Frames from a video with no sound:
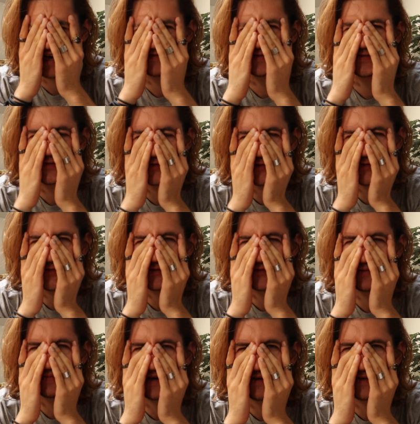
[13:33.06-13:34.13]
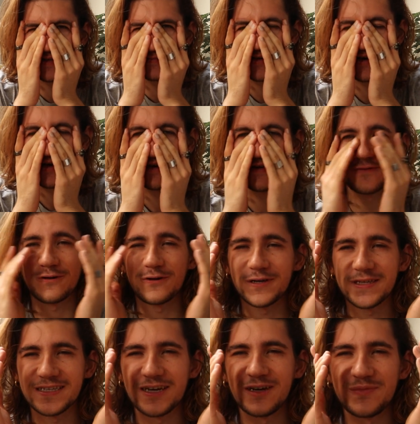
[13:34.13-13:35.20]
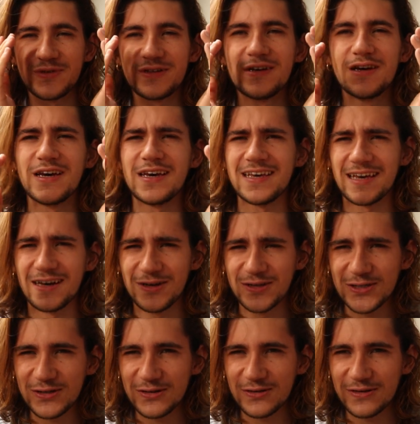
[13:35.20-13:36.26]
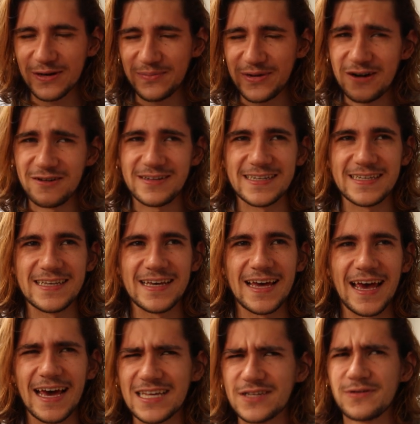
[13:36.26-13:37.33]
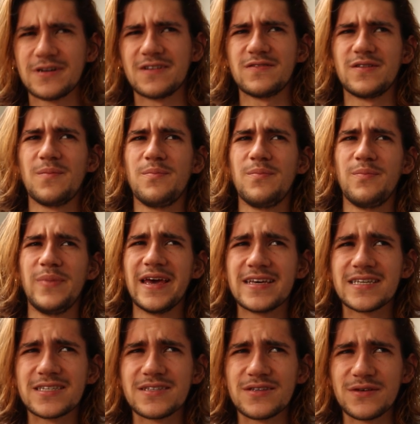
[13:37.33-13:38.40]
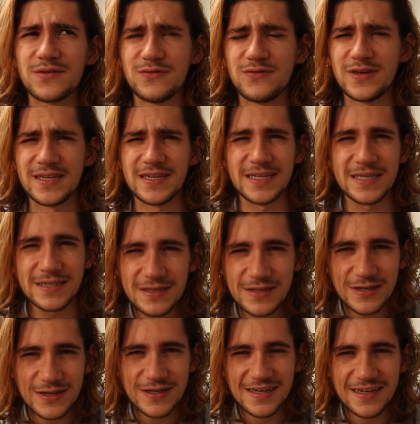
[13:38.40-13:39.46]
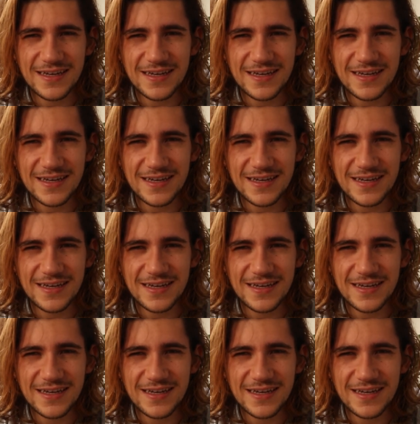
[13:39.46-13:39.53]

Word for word: haven't told you about him. For example, he also apparently has one of the biggest vinyl